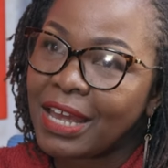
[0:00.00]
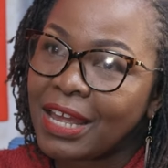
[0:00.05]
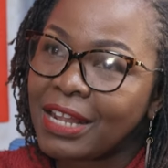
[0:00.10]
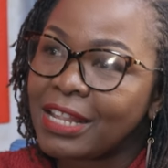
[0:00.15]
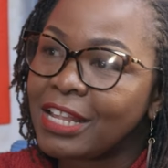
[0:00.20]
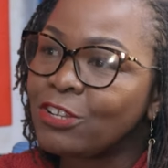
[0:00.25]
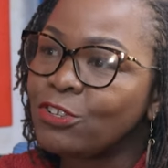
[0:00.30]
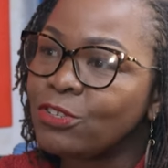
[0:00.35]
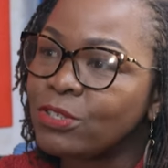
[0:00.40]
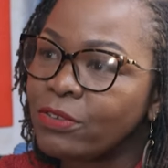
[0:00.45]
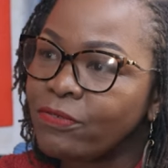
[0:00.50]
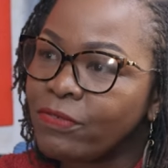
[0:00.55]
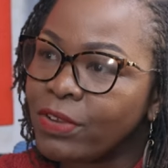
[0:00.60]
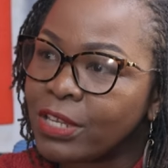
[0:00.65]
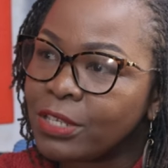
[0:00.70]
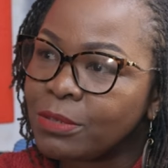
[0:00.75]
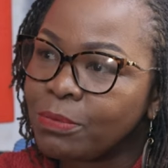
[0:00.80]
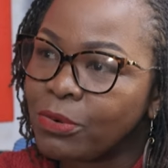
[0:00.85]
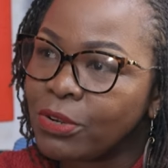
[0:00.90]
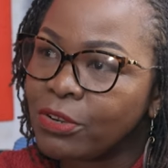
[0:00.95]
And that was the
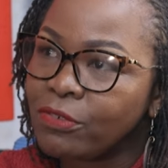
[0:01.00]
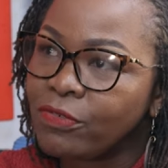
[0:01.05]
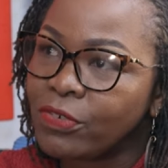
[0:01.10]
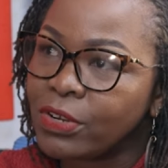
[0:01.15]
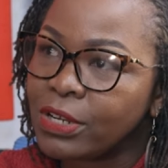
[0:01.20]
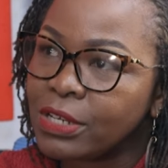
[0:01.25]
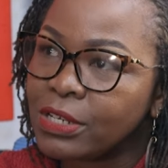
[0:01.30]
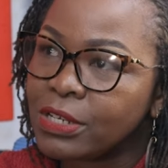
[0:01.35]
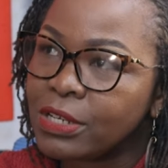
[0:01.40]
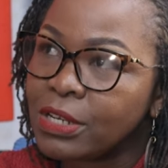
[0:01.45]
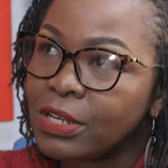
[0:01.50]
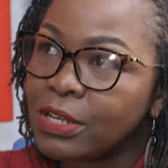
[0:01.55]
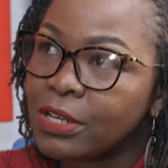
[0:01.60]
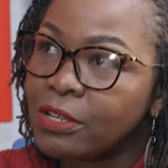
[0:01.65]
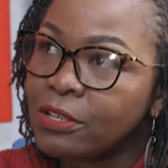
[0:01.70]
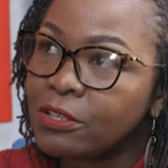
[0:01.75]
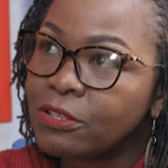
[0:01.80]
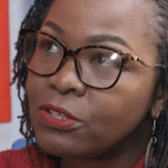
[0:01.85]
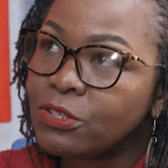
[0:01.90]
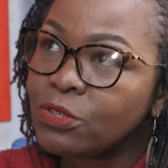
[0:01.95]
first boyfriend.
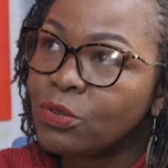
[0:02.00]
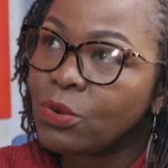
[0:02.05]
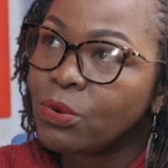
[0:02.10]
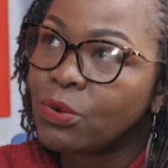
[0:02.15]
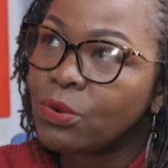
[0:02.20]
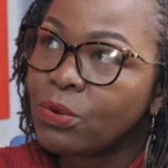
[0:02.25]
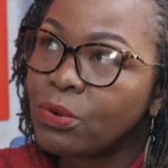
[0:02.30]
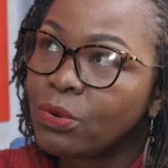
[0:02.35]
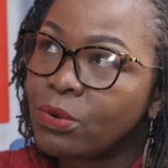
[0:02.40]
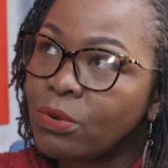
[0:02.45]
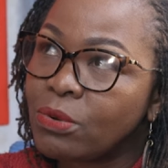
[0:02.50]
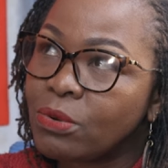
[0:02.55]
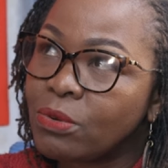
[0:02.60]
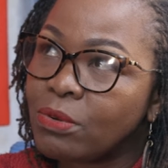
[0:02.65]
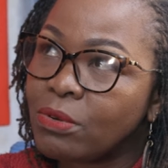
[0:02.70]
So